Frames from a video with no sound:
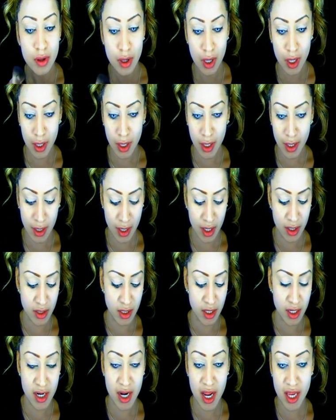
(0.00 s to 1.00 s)
Okay, and the
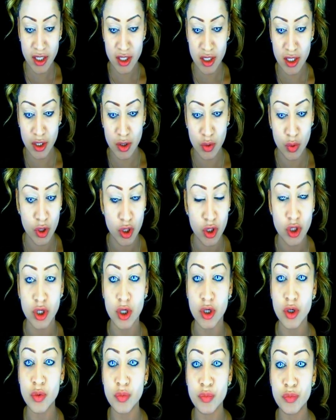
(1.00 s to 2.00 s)
next thing you want to
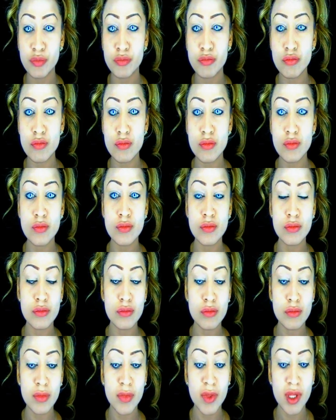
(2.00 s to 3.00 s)
do
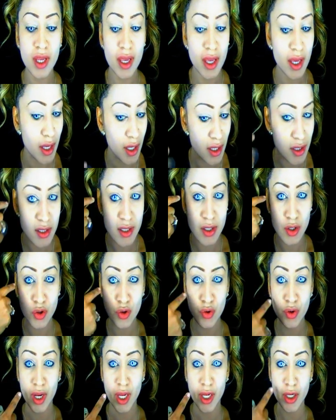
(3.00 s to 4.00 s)
is
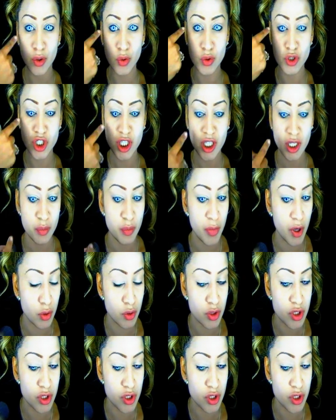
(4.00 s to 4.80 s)
create your cheekbone.